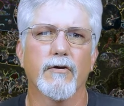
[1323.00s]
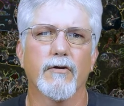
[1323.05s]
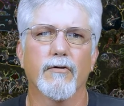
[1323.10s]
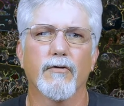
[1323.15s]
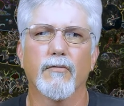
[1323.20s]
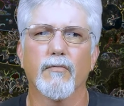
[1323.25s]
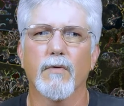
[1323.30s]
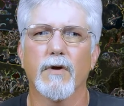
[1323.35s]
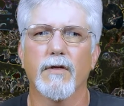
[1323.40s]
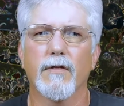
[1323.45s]
to
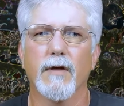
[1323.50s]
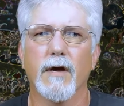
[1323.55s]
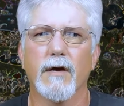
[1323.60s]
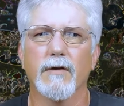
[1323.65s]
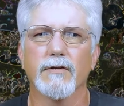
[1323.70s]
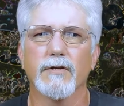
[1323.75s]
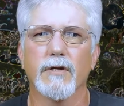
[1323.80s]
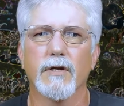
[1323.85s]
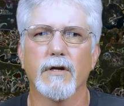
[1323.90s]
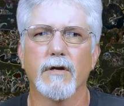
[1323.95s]

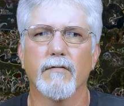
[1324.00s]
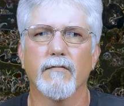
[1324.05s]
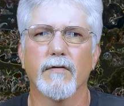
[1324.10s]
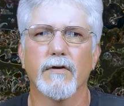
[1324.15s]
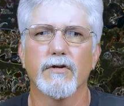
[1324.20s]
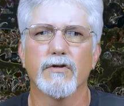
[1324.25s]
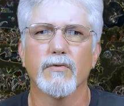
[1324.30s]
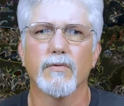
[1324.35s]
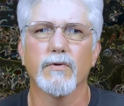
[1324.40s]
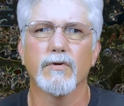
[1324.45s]
3,000
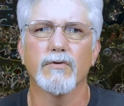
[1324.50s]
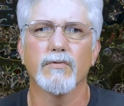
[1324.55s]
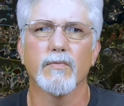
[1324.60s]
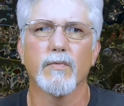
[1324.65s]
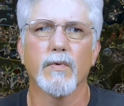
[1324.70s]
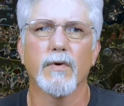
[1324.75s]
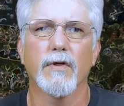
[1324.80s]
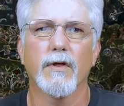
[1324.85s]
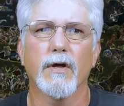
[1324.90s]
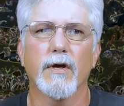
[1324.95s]
individuals
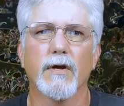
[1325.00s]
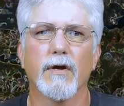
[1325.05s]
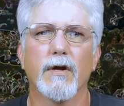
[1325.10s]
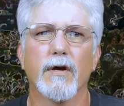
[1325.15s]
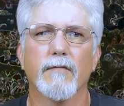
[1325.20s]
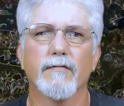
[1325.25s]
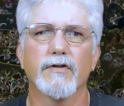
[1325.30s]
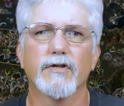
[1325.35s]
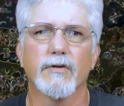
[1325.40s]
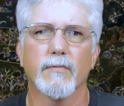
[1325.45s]
with
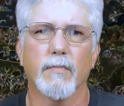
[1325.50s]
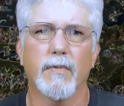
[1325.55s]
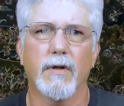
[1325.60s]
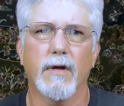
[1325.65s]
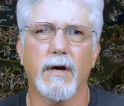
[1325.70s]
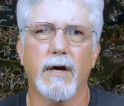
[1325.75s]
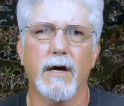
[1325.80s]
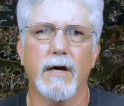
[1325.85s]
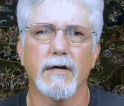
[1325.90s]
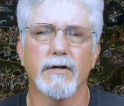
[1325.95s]
enough
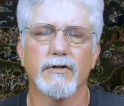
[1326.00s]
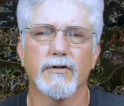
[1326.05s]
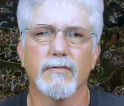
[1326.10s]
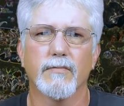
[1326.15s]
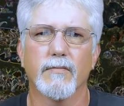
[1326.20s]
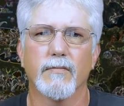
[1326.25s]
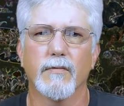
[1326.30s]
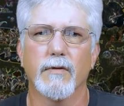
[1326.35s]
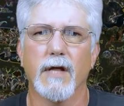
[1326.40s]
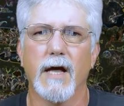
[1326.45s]
supplies
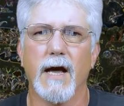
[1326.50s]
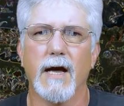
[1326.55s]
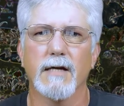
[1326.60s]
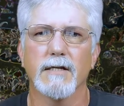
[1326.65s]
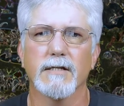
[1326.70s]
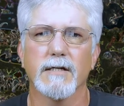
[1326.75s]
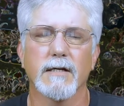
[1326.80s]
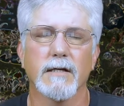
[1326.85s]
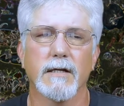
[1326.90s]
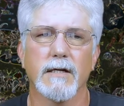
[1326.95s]
to
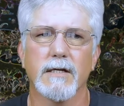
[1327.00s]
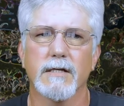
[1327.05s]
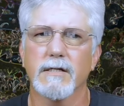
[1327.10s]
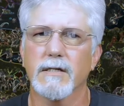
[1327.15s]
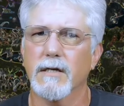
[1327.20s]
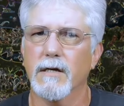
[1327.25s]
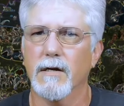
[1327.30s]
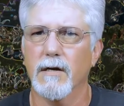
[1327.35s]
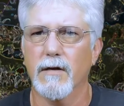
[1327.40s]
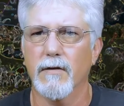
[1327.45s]
last at
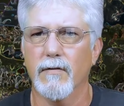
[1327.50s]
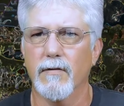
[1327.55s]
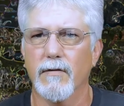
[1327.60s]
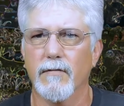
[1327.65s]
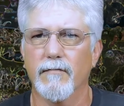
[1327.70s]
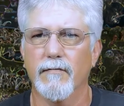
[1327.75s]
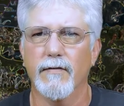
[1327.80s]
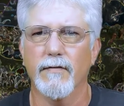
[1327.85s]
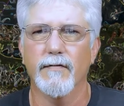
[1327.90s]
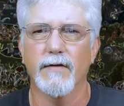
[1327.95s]
least
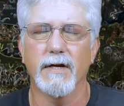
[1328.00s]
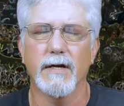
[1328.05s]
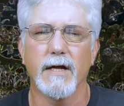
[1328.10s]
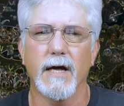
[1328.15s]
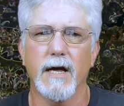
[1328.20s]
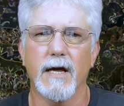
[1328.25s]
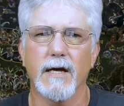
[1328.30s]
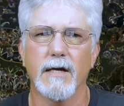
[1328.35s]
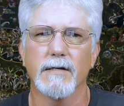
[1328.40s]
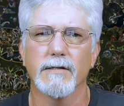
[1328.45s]
150
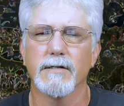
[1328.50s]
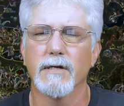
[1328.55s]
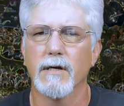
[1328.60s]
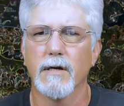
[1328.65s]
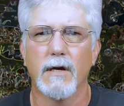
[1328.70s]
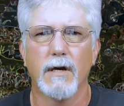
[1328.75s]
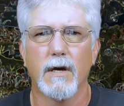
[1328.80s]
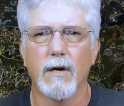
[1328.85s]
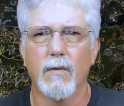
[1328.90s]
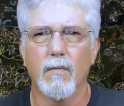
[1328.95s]
days
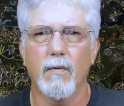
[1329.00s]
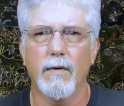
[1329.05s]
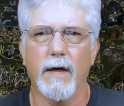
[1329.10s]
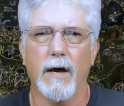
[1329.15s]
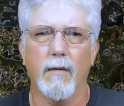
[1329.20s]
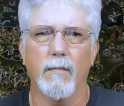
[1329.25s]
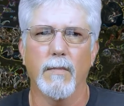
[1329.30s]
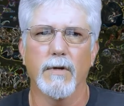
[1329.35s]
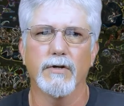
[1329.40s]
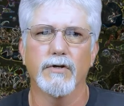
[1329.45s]

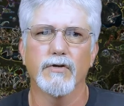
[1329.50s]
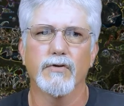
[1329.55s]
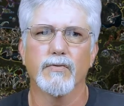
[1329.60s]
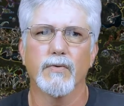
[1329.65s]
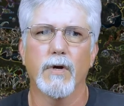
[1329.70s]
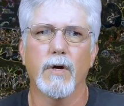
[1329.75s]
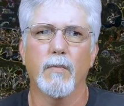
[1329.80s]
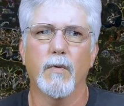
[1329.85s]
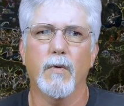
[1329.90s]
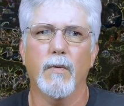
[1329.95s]
without much
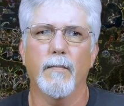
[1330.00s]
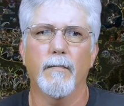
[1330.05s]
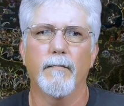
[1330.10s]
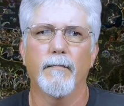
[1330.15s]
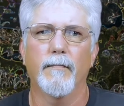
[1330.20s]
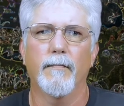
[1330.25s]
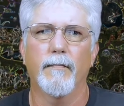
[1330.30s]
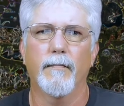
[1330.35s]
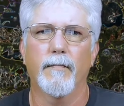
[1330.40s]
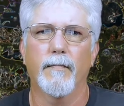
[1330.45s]
trouble.
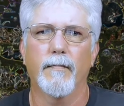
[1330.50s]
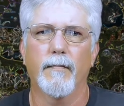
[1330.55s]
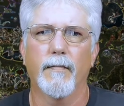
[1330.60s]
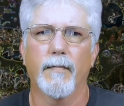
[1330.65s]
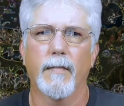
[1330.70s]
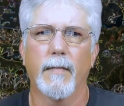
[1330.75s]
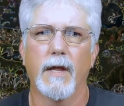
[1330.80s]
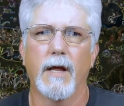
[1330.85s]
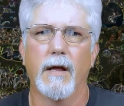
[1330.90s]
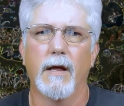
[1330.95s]

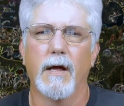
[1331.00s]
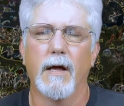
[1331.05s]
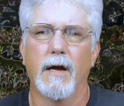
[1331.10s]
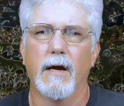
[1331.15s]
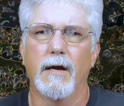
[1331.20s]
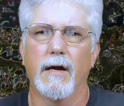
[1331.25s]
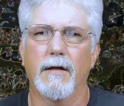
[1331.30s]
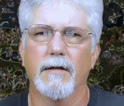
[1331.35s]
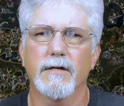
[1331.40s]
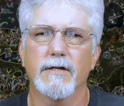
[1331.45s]

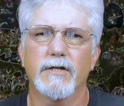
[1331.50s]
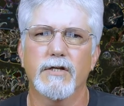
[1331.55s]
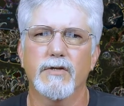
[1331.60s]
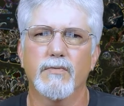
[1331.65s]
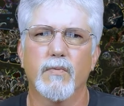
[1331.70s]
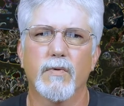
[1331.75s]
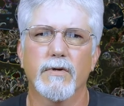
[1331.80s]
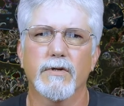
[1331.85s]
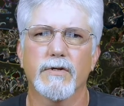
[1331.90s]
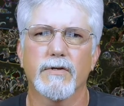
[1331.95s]
Now this
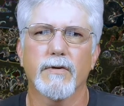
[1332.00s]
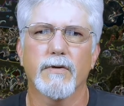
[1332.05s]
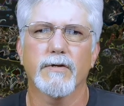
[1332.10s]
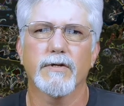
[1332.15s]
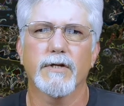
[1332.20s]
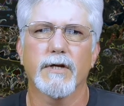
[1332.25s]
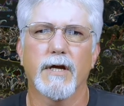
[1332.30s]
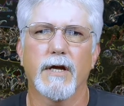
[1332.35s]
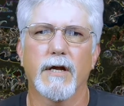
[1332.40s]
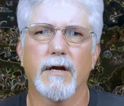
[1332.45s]
is where it
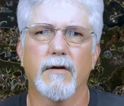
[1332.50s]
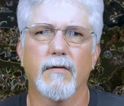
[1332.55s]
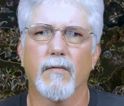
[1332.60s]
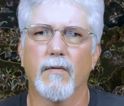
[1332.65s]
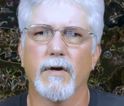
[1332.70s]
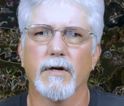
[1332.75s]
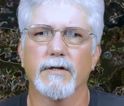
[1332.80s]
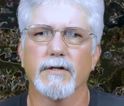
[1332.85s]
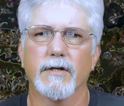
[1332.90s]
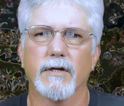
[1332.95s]
starts to get
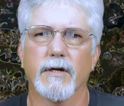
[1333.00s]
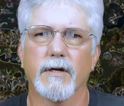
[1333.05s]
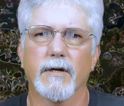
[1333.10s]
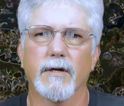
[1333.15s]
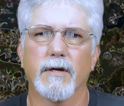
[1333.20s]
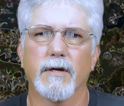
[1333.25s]
interesting,